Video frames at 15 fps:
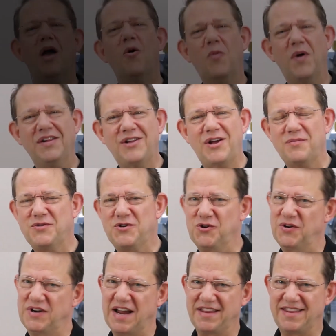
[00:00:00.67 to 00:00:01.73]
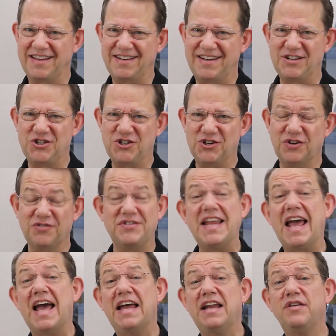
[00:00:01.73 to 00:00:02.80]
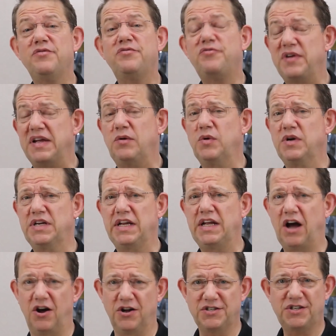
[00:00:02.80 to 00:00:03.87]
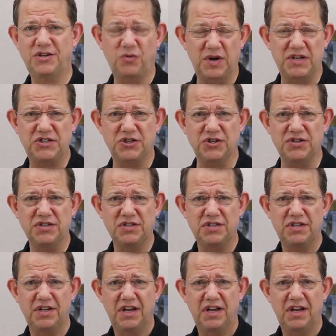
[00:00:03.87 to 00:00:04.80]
Welcome to another edition of Dan Frequently Asked Questions.